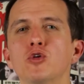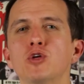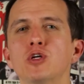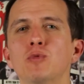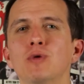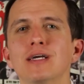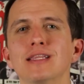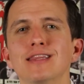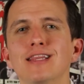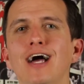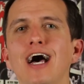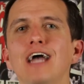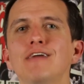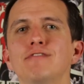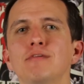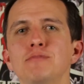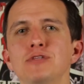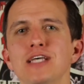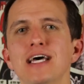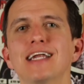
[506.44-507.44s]
31
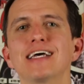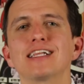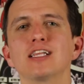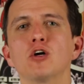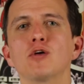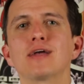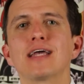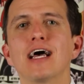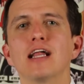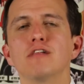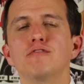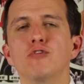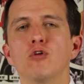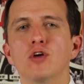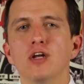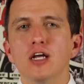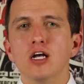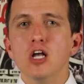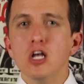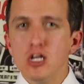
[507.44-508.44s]
live from Santa Clara,
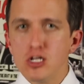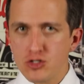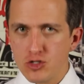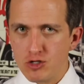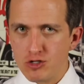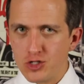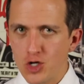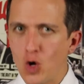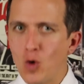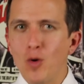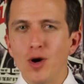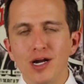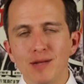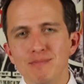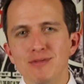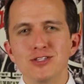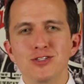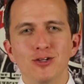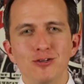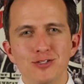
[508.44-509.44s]
California, so you don't want to
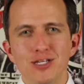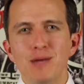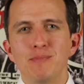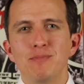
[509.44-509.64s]
miss those